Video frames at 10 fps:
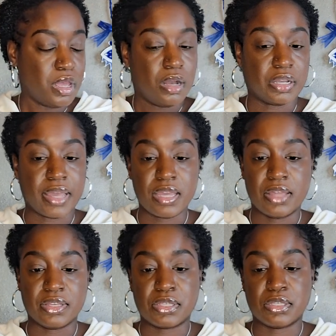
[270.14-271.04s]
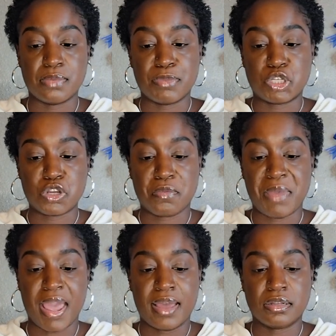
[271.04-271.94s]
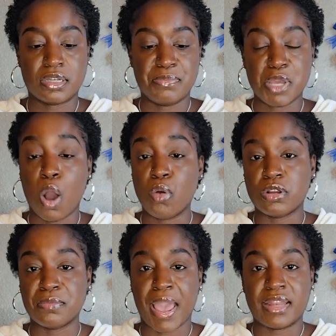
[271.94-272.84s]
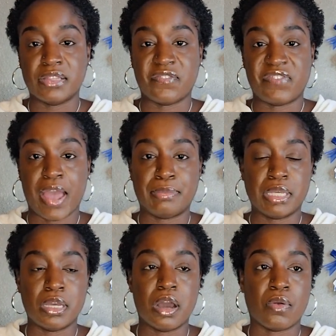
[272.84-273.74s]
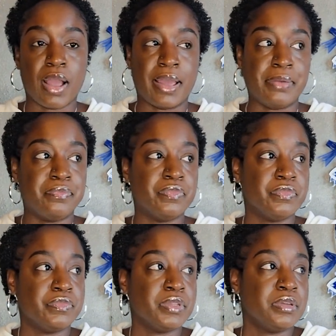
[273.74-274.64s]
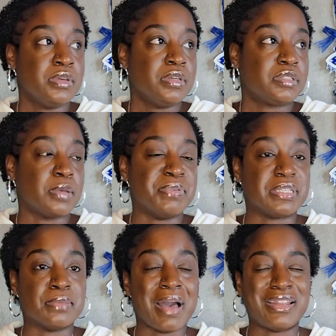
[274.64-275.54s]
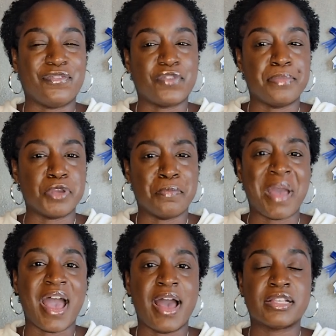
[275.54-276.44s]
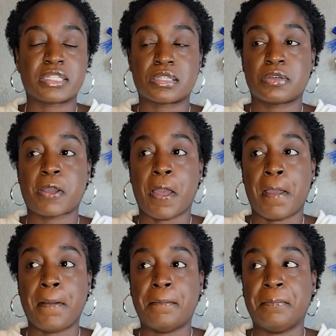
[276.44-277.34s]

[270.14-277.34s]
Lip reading: Okay, yeah, this is a mature man. Could be an older man in the family, all right? This could be somebody from your past, okay?